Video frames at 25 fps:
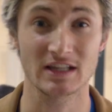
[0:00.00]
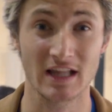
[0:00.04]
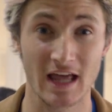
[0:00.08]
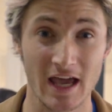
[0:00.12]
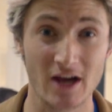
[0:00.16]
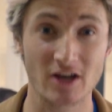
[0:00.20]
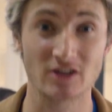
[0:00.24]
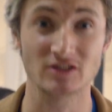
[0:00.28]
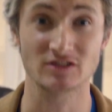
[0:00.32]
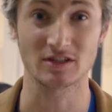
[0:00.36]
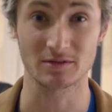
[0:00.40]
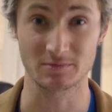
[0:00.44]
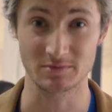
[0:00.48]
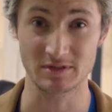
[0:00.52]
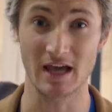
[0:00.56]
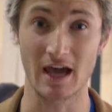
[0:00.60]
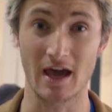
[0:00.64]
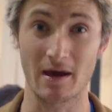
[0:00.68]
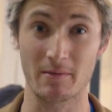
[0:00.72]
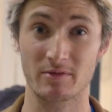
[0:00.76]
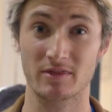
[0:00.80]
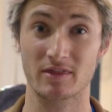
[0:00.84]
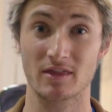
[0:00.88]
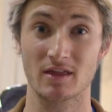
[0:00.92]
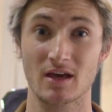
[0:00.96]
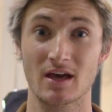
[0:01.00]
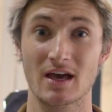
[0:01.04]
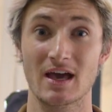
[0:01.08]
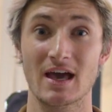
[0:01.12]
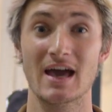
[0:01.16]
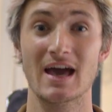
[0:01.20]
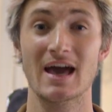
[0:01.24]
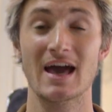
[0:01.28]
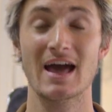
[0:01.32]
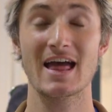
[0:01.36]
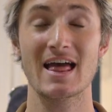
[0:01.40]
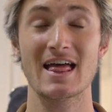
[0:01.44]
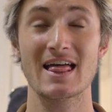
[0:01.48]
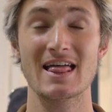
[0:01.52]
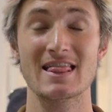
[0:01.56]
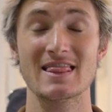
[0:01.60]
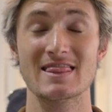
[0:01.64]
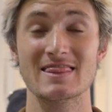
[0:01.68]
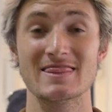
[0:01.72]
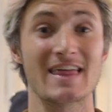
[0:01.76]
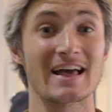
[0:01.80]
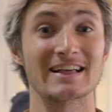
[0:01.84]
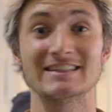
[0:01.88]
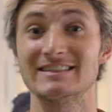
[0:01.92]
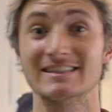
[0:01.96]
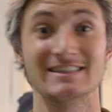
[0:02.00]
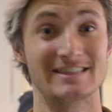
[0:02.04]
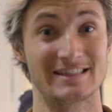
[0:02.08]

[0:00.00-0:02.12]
layers of depth. That's